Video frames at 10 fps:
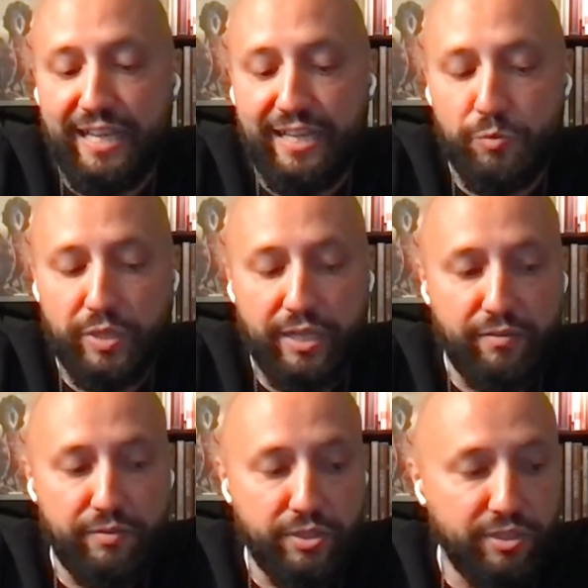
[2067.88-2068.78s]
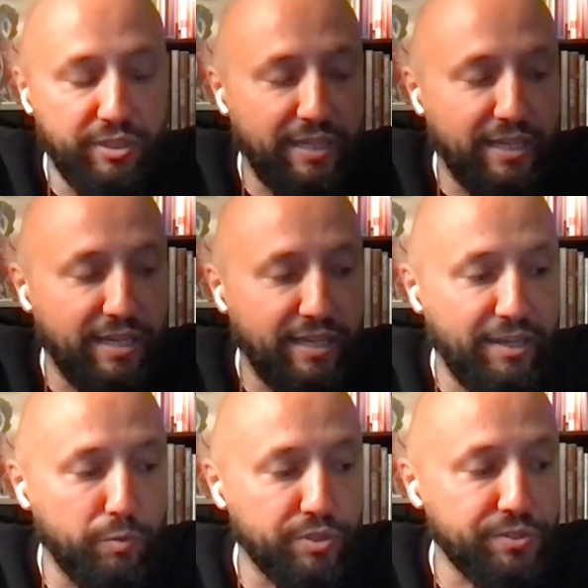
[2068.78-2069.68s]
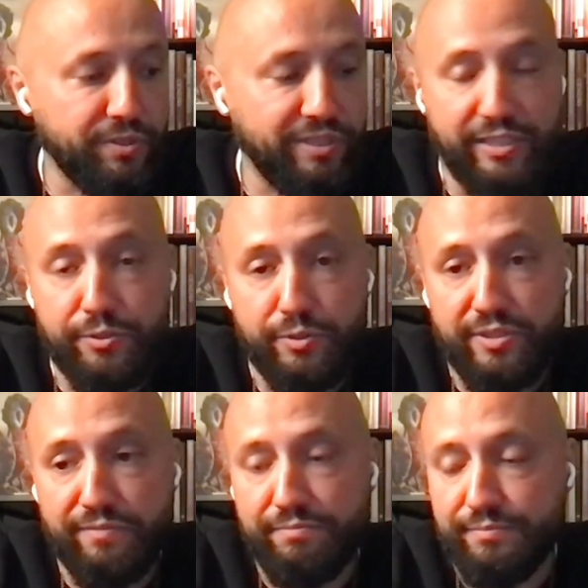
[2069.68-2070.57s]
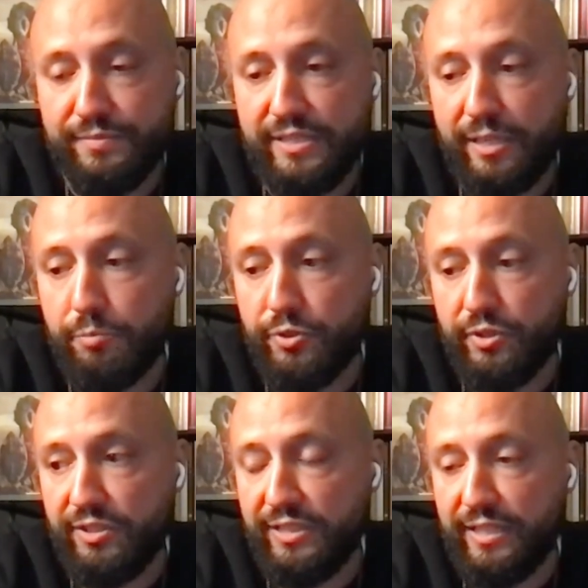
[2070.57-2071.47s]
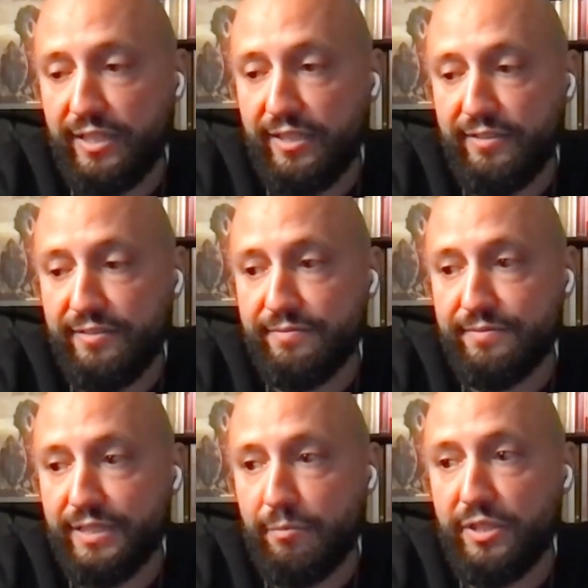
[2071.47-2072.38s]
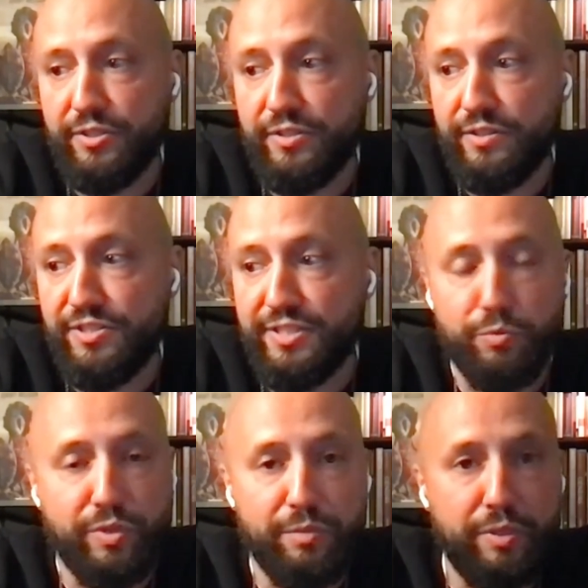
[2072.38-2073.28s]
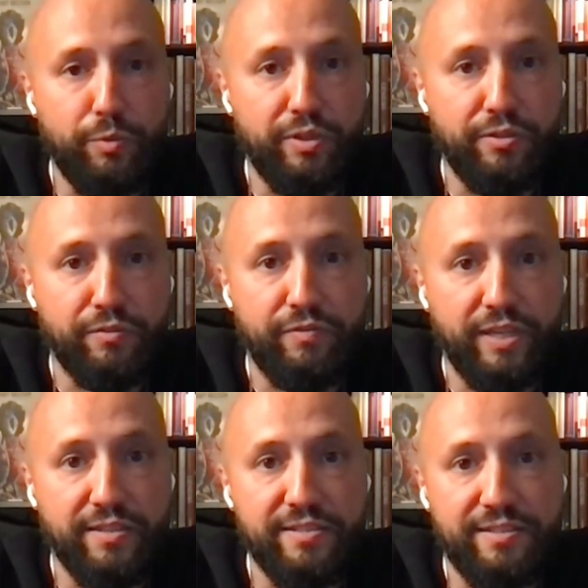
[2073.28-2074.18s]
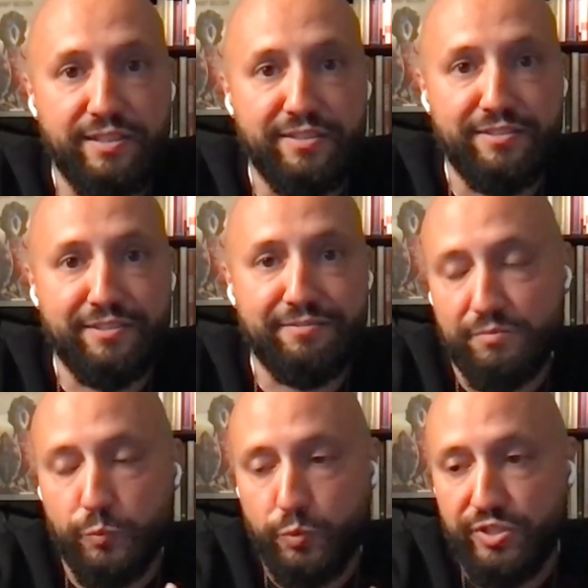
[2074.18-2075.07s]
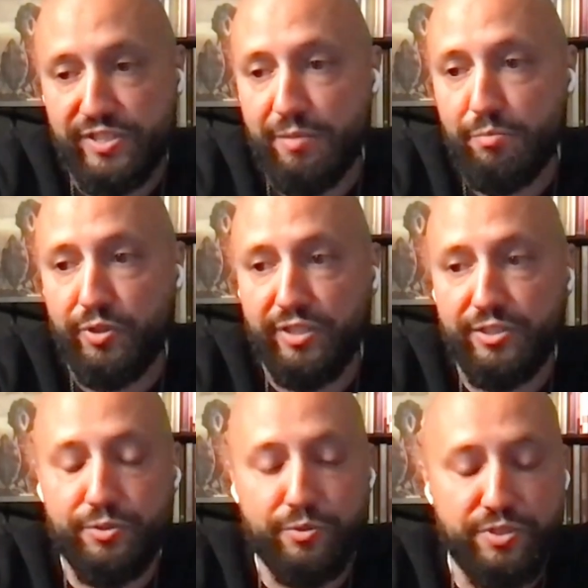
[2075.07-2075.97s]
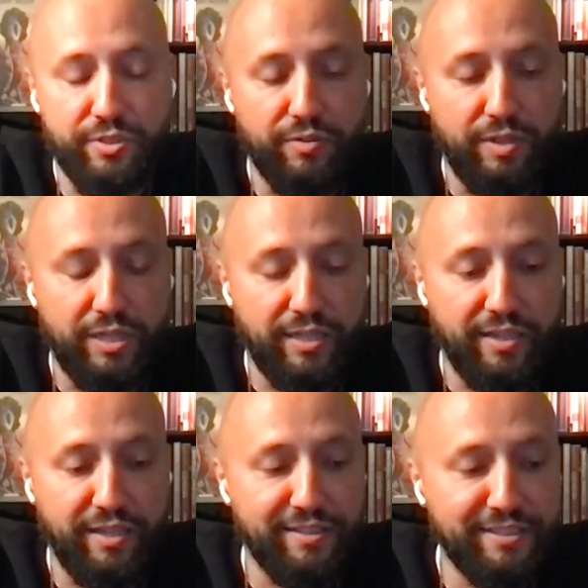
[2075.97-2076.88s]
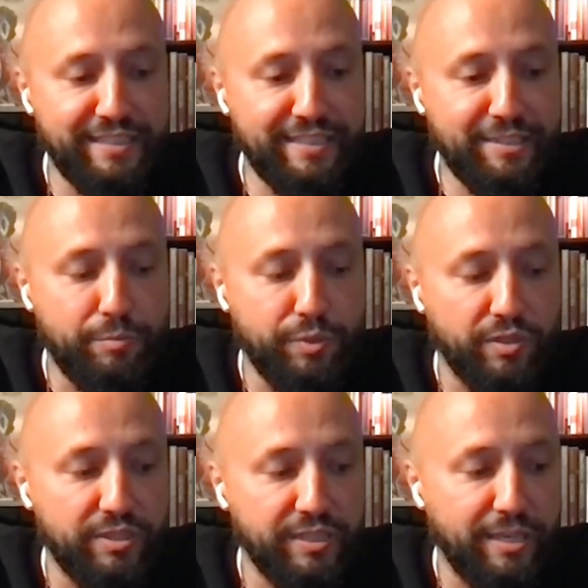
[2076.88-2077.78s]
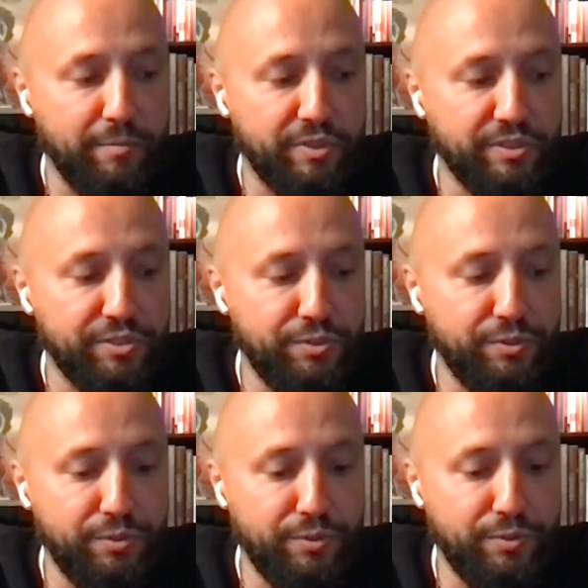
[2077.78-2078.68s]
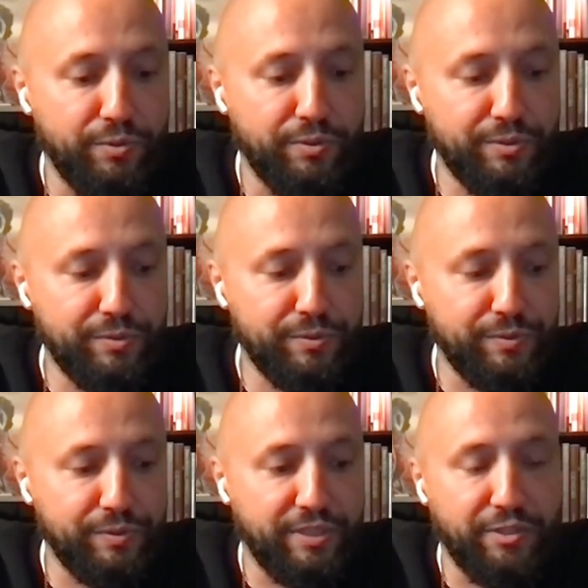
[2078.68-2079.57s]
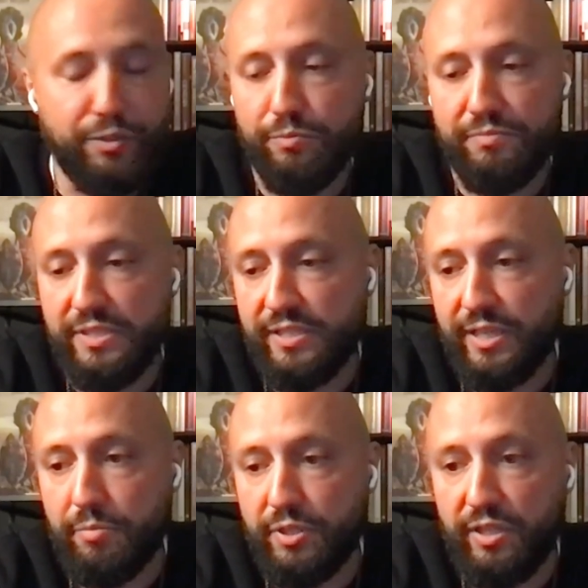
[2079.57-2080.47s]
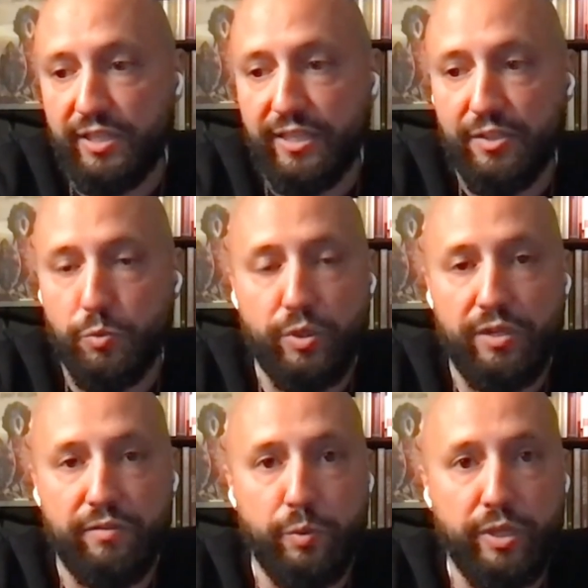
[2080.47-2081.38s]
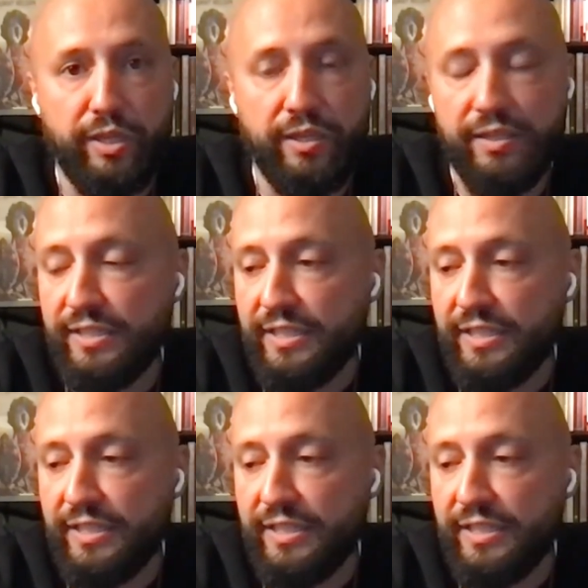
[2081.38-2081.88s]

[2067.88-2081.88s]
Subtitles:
And whenever I was hurt and couldn't skateboard, I mean, you still want to be with your friends that were skateboarding too. So I brought the camera to, the skate park and wherever we